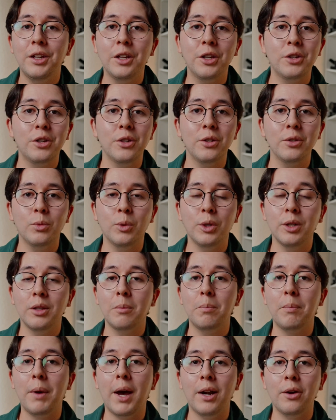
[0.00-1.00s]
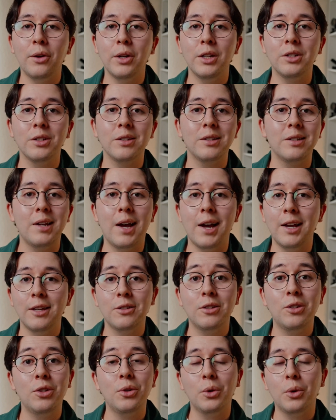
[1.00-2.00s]
issues where the battery just dies
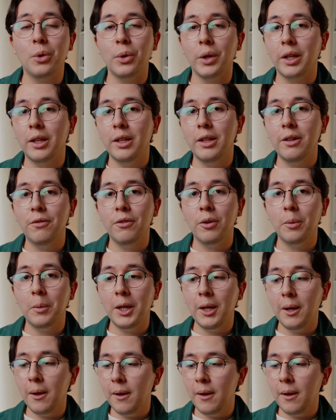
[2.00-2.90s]
too quickly for me.